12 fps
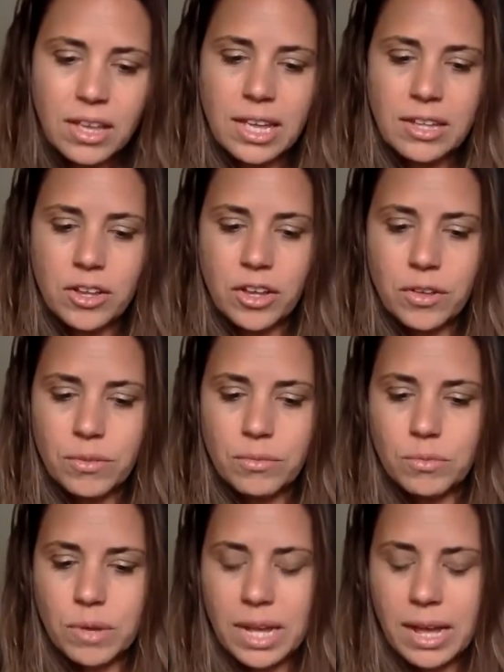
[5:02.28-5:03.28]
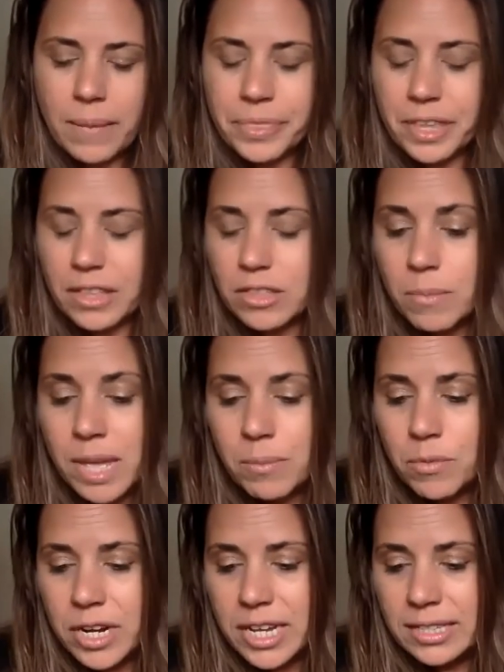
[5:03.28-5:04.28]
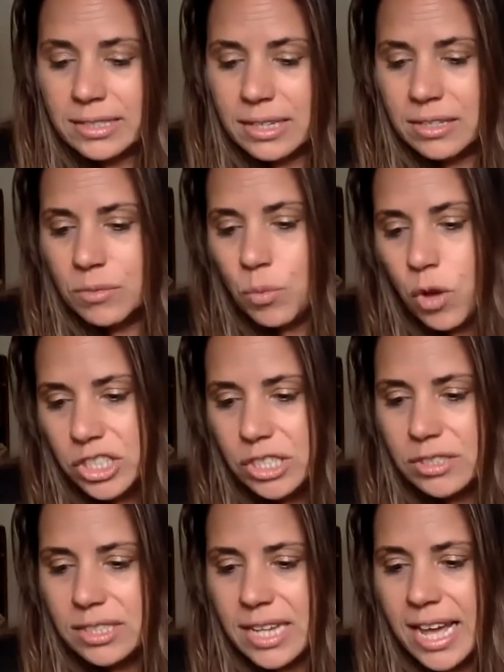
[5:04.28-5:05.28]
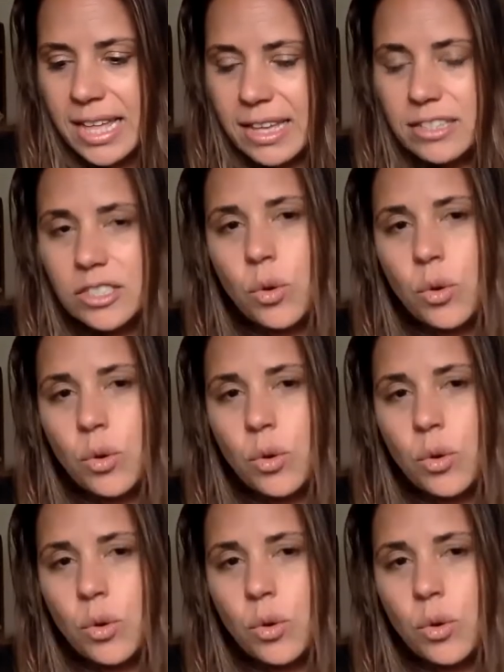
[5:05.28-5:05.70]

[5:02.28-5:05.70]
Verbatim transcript: you know um, the memories and what she'll say there's